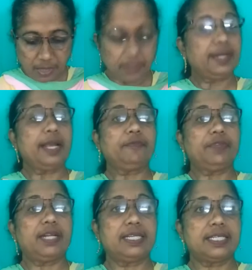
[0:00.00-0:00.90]
The name
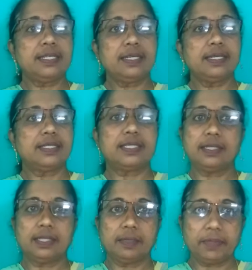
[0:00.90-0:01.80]
of the lesson
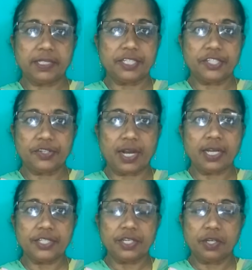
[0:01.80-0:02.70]
is the British
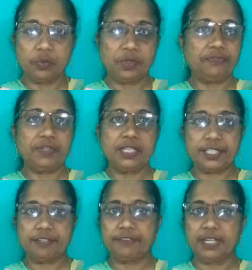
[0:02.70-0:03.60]
Raj. We
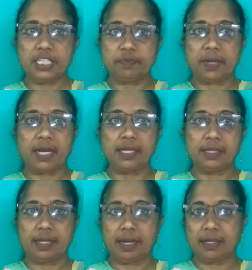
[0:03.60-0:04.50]
finished the first part
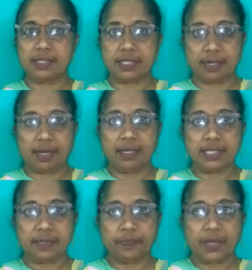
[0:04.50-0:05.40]
in the last
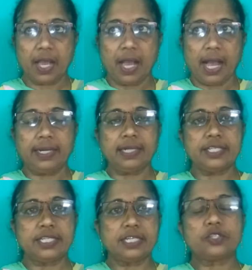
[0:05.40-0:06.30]
class and
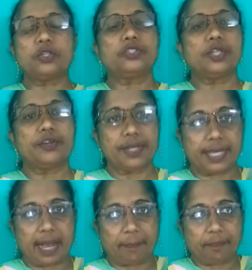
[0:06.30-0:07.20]
let's just go to a
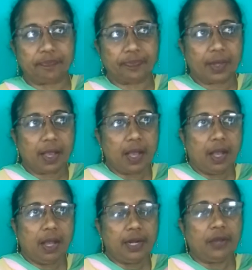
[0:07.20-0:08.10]
recap.
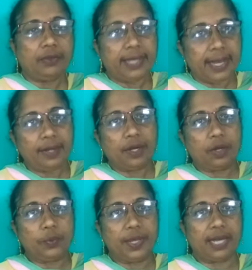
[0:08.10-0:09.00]
Now
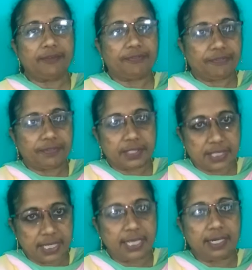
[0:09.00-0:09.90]
there we had
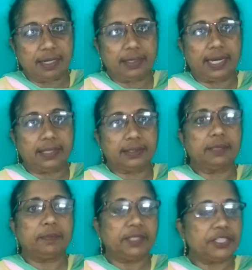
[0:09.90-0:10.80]
seen that
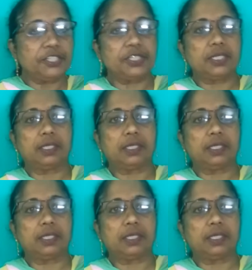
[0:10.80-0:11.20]
the British